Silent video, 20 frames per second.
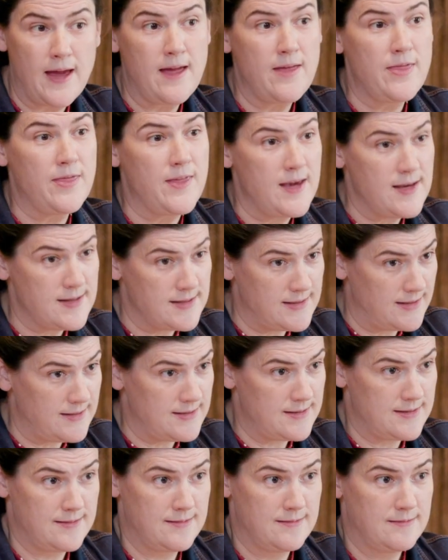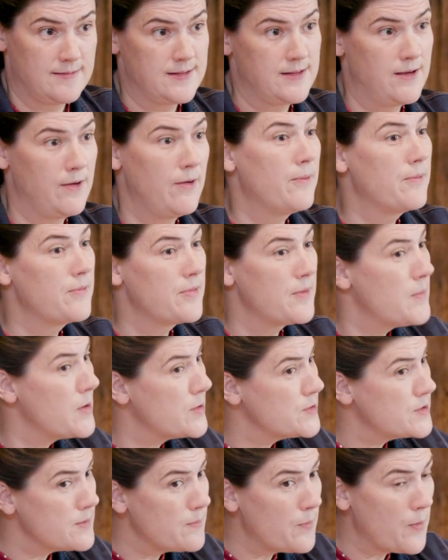a thesis? So the
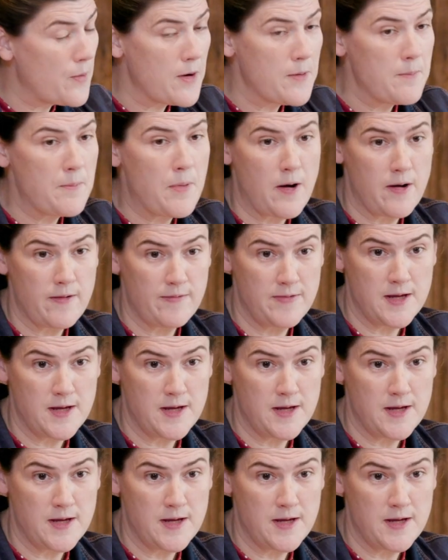most important part